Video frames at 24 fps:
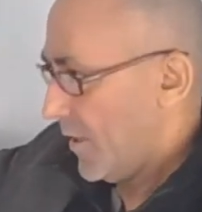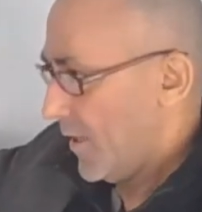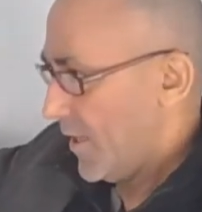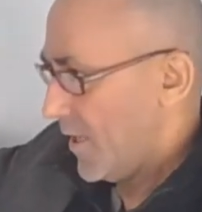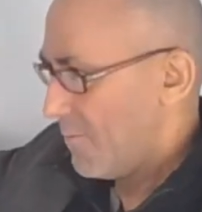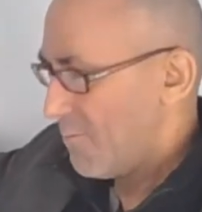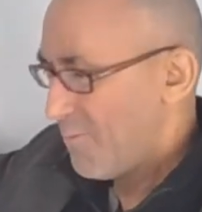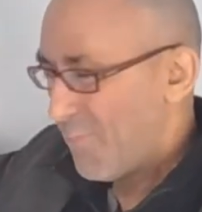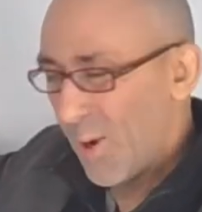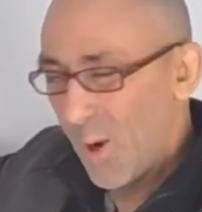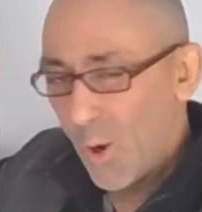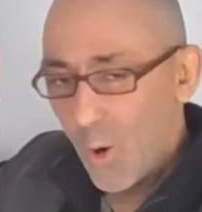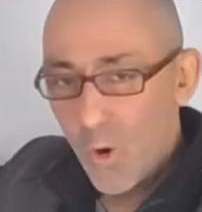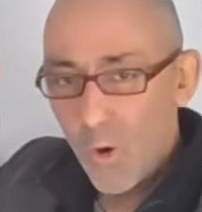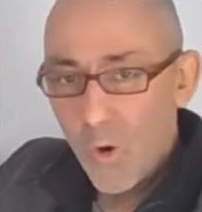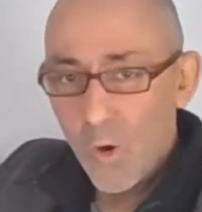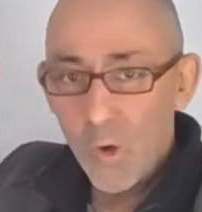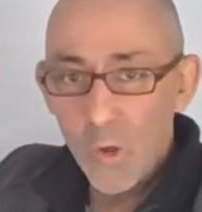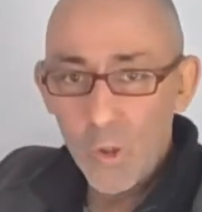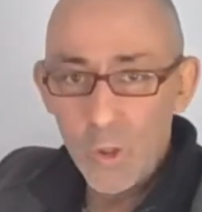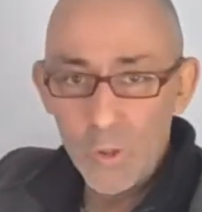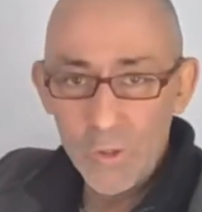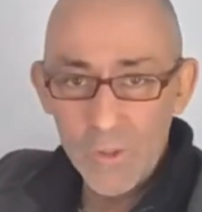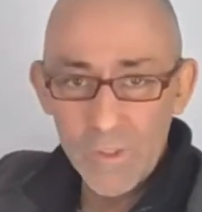
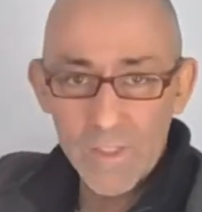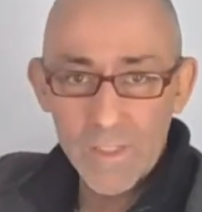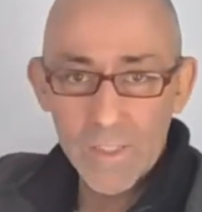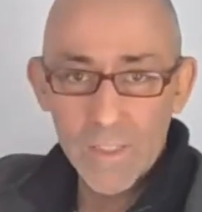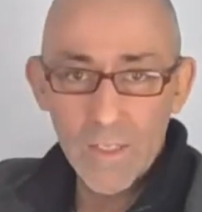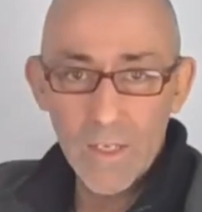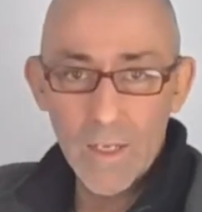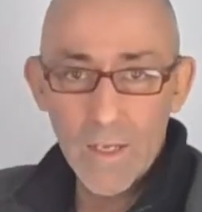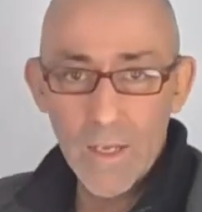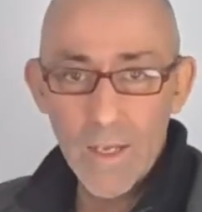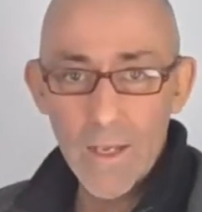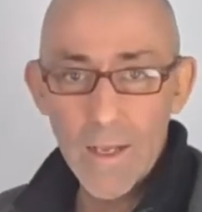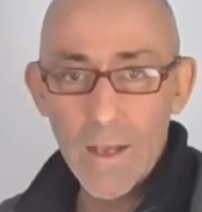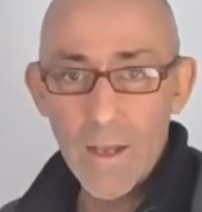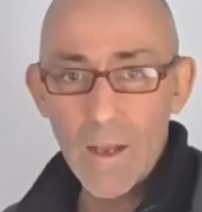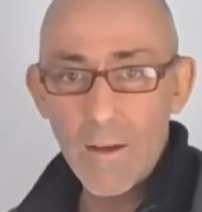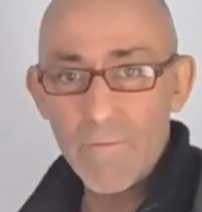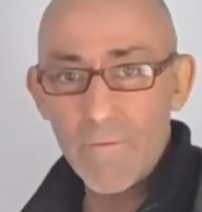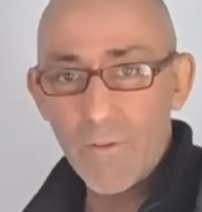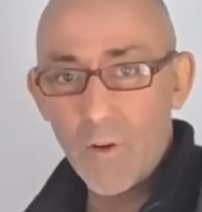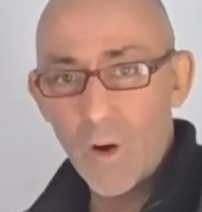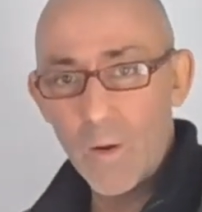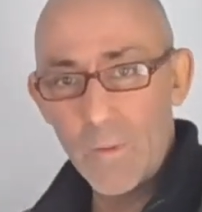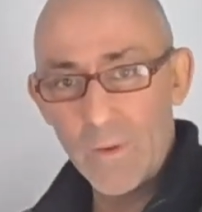impose a
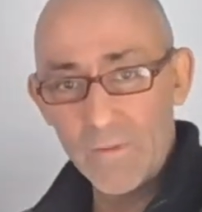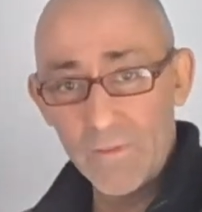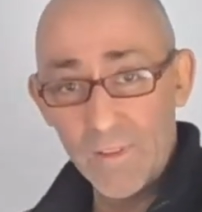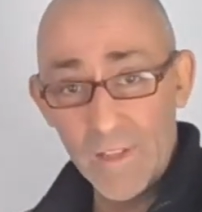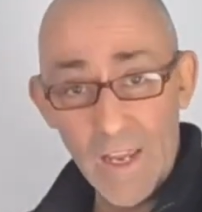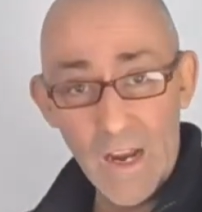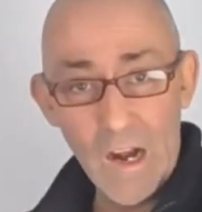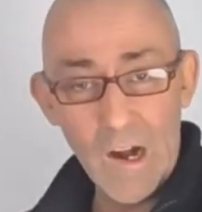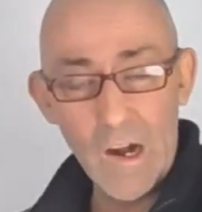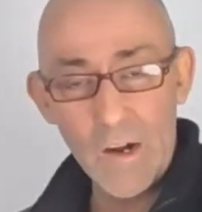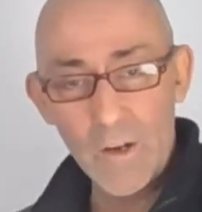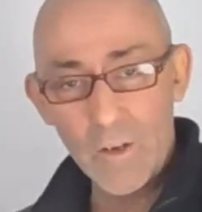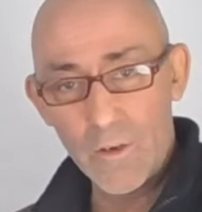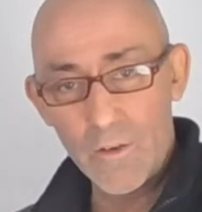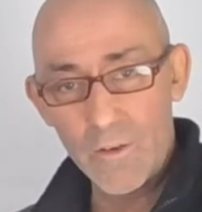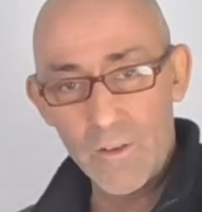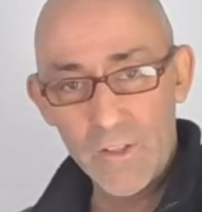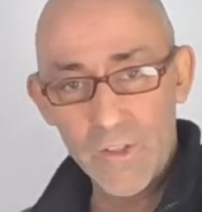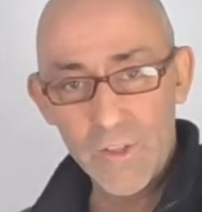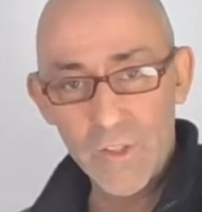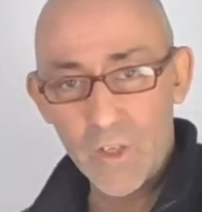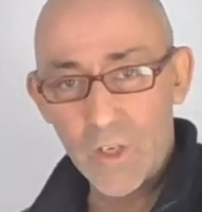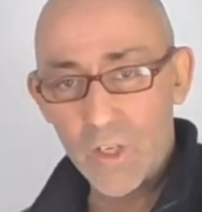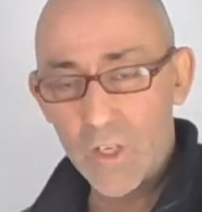form of learning or
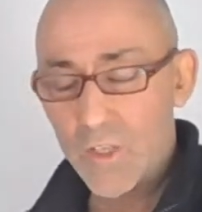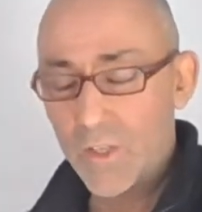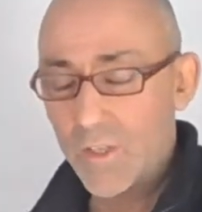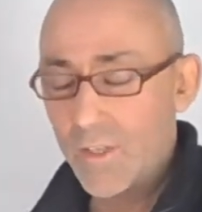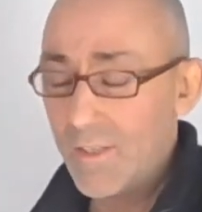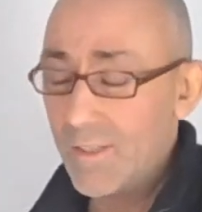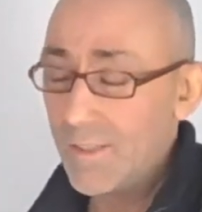instruction.